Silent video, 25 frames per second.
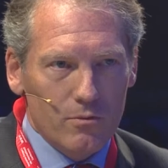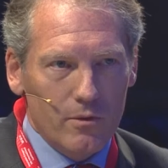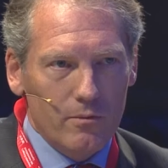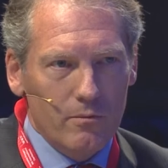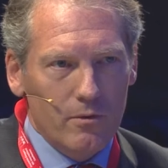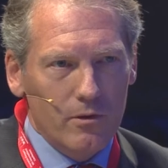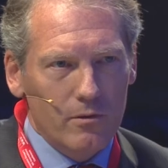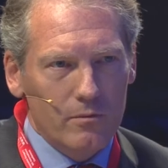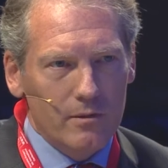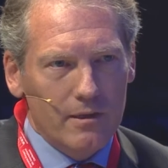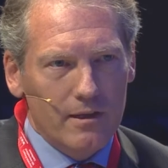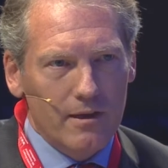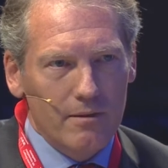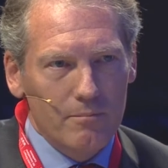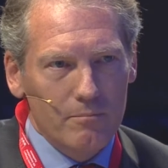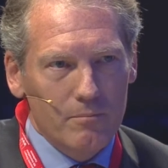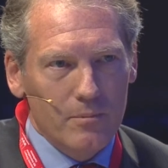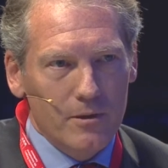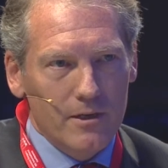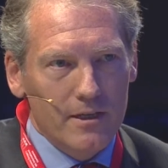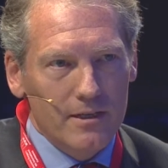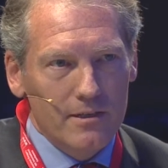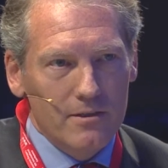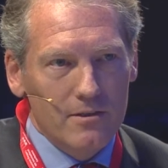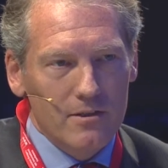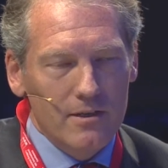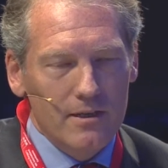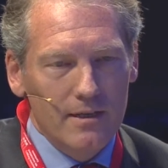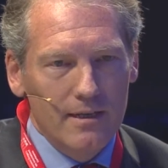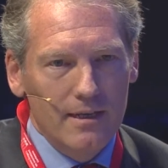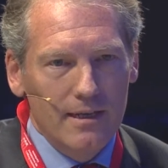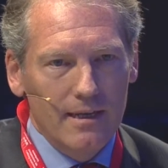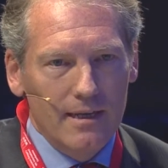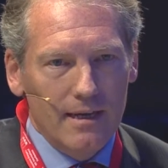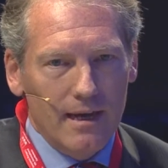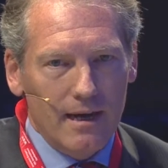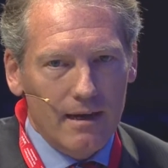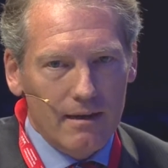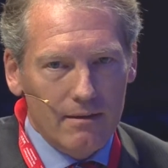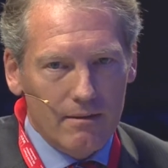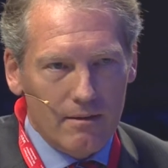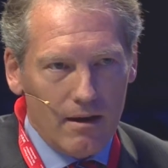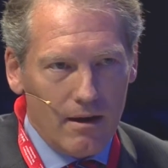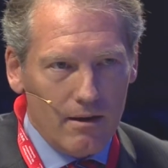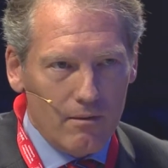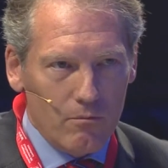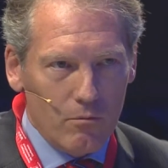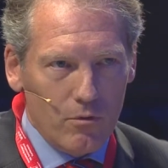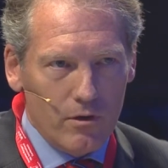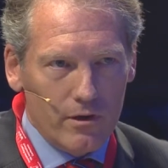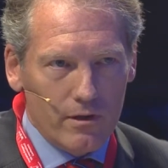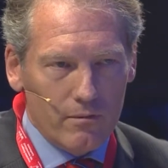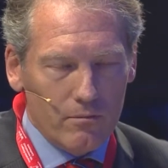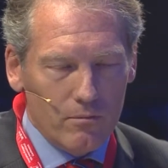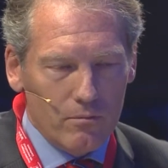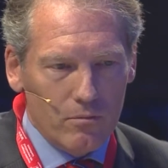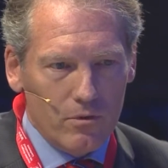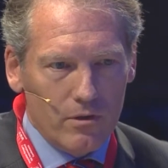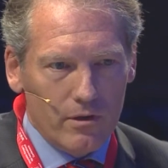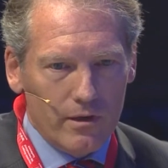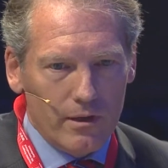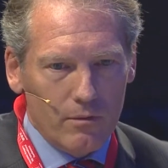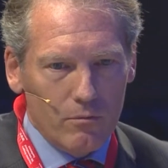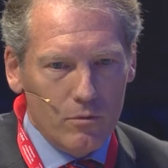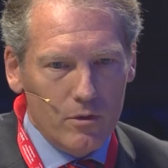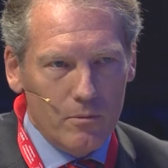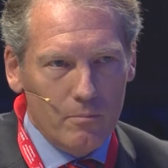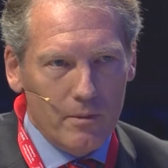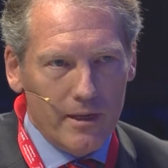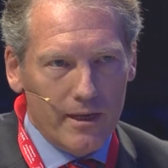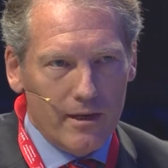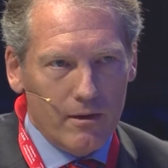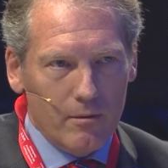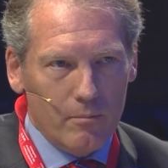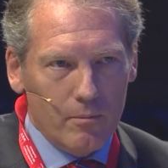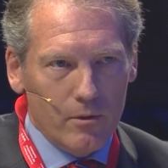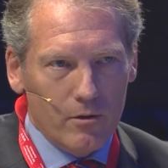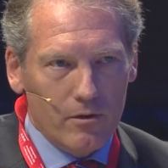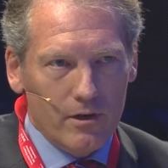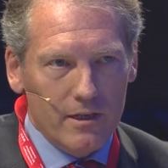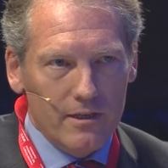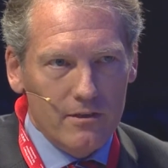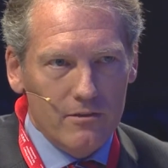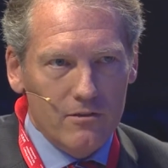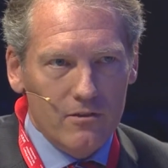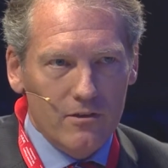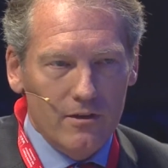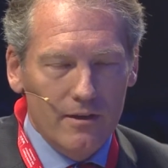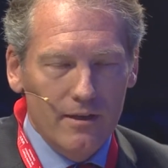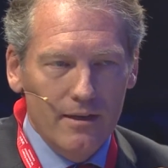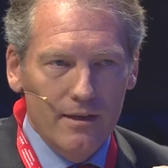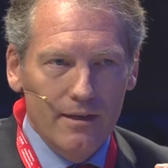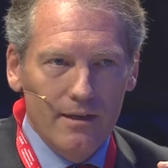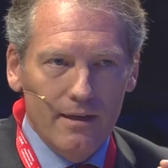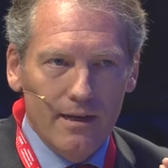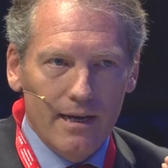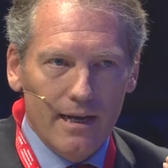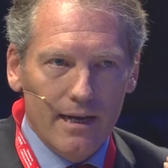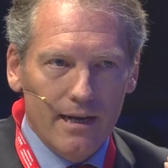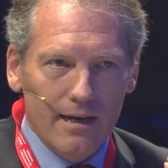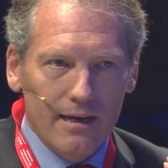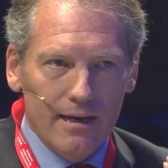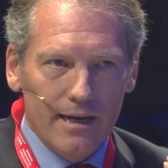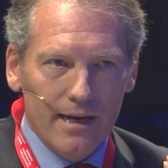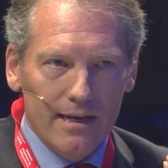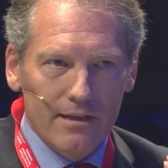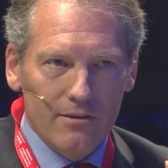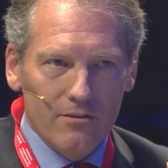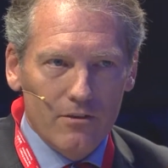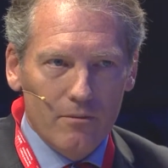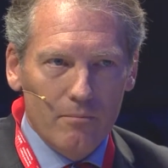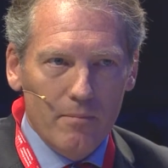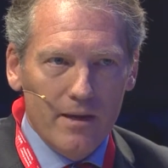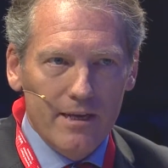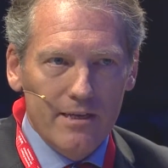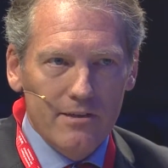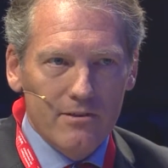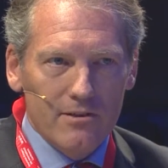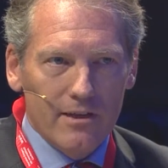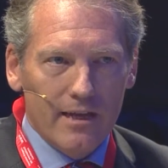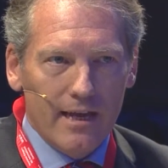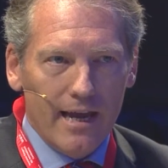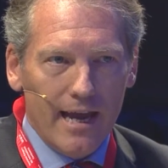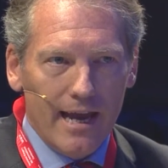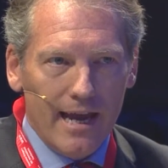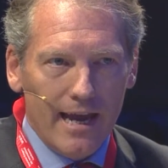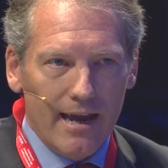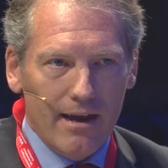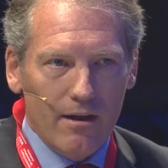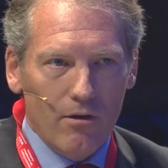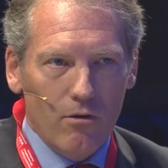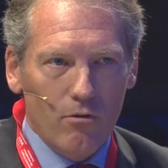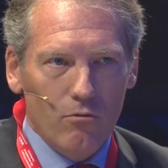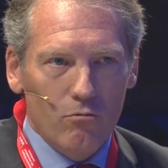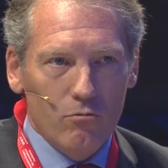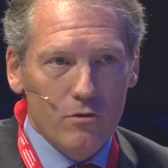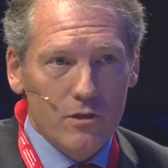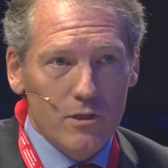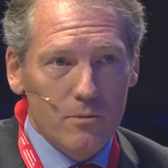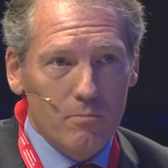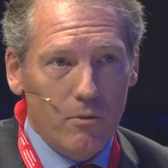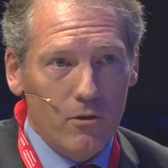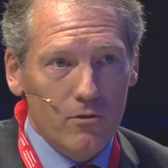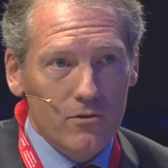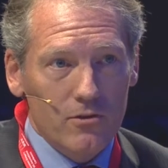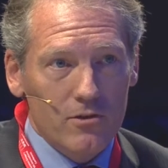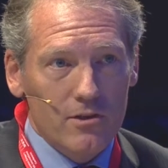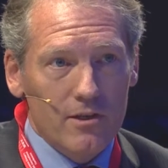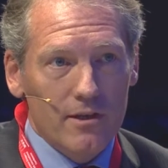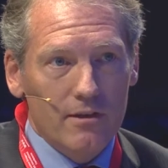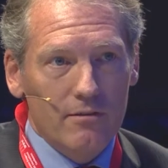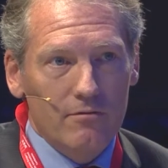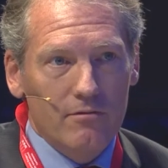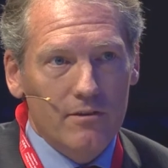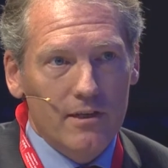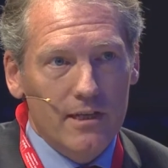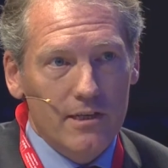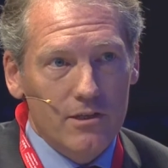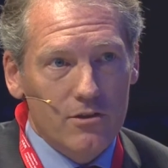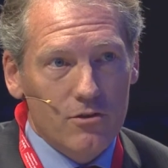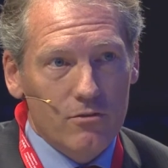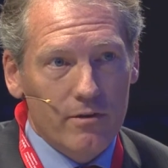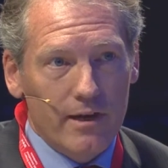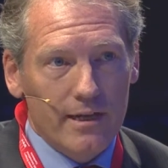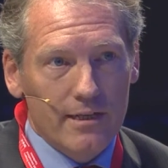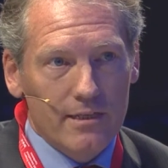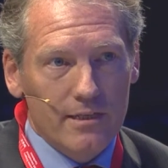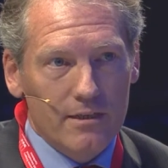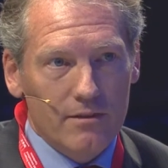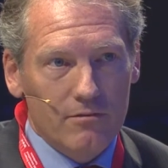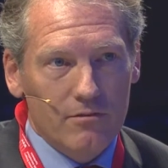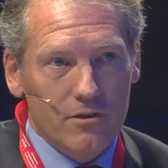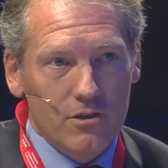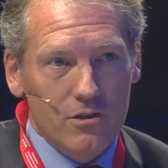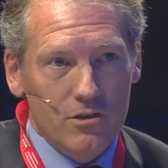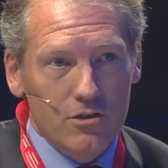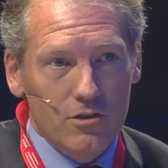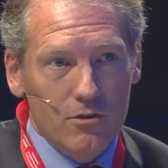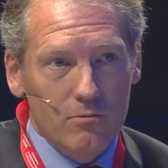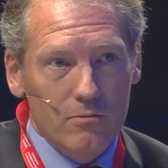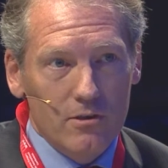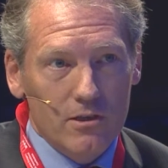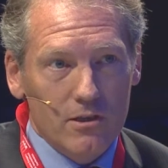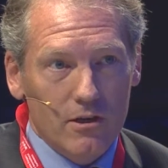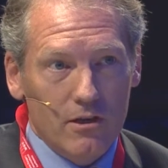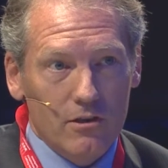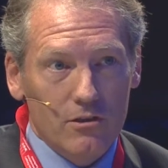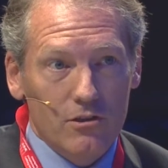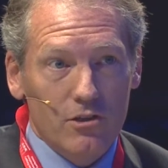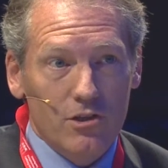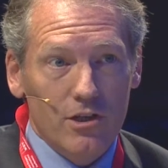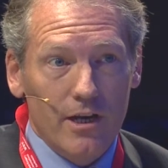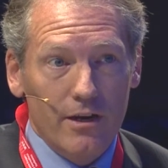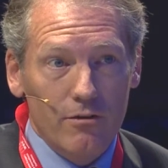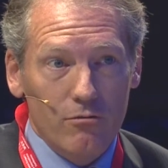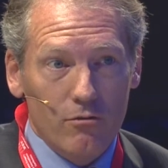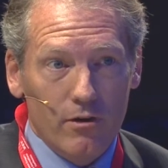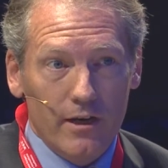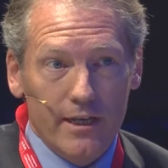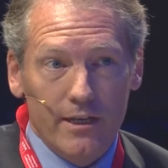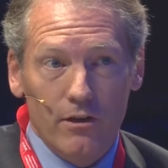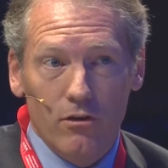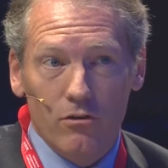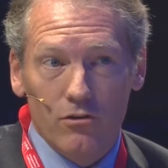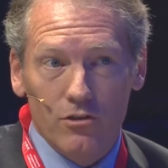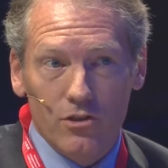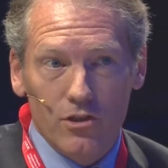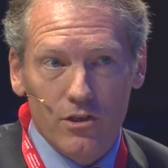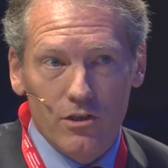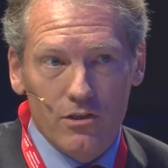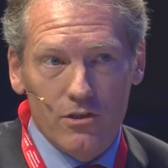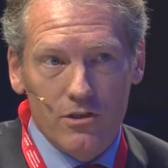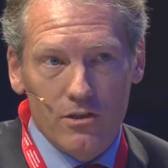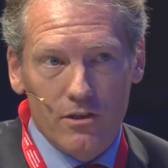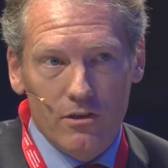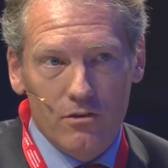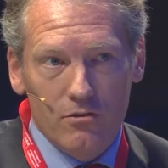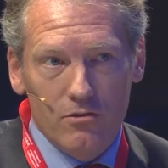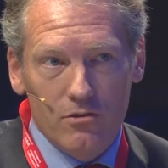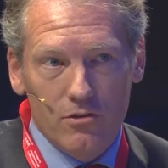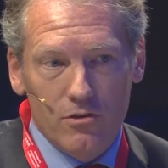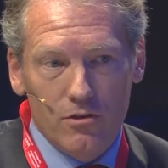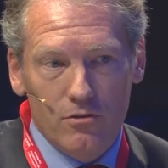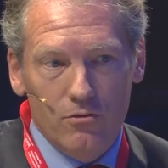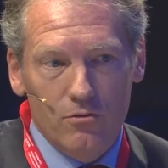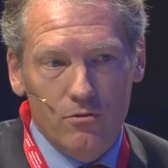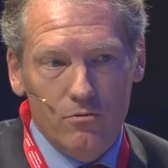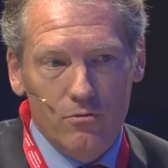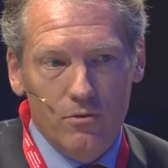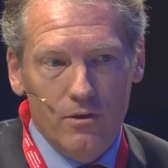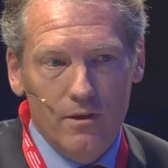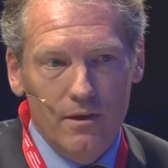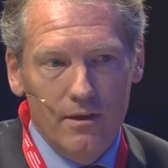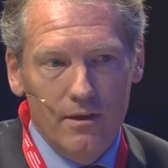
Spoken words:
we work with companies. What I would pick up on is it's amazing how responsive and interactive consumers are generally, not just those who